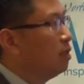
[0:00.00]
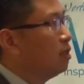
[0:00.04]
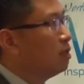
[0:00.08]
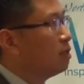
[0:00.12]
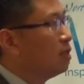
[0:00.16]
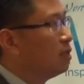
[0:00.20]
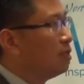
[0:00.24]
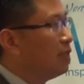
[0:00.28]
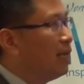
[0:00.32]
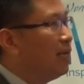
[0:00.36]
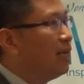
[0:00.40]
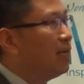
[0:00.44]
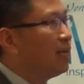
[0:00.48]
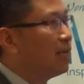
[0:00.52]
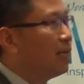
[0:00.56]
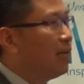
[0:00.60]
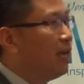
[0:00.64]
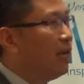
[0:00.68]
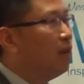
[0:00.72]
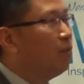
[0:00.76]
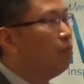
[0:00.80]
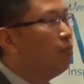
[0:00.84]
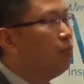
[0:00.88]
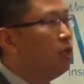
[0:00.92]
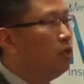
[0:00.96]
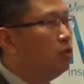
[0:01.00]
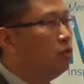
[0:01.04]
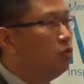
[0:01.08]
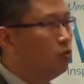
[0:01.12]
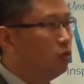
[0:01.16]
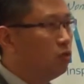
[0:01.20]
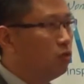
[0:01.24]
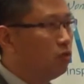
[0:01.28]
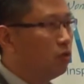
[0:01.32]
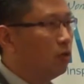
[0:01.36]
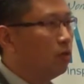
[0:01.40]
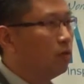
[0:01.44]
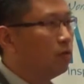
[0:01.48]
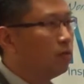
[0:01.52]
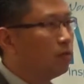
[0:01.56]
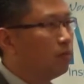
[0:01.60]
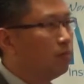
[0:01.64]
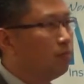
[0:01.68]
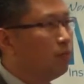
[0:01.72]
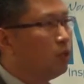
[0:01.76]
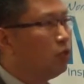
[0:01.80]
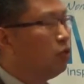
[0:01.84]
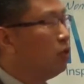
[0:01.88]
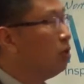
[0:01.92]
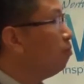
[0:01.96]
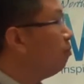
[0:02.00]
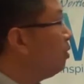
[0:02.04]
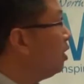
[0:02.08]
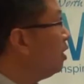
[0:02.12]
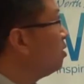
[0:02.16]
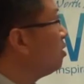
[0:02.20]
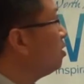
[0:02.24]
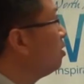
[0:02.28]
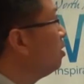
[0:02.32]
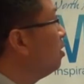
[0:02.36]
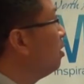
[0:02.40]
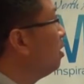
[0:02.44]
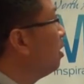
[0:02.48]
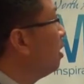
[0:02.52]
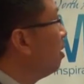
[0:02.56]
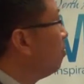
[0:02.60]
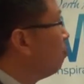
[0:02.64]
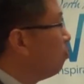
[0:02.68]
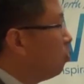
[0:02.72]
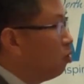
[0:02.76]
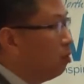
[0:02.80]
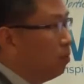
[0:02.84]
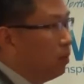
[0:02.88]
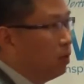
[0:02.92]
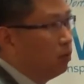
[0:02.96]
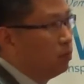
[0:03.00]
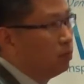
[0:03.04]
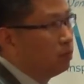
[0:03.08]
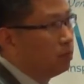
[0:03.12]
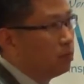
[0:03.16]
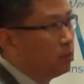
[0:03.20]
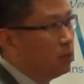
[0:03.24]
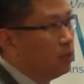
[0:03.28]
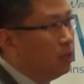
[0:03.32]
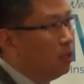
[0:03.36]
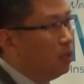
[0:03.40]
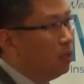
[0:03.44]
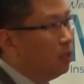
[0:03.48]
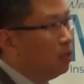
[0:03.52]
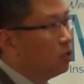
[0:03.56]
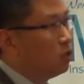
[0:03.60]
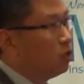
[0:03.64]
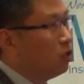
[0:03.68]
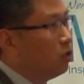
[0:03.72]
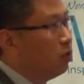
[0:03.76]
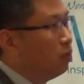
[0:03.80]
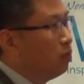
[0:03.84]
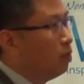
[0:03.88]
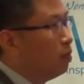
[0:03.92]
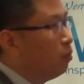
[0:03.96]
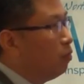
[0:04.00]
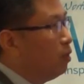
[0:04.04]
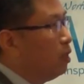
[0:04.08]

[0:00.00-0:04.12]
the data can be neutral between PC and mobile. So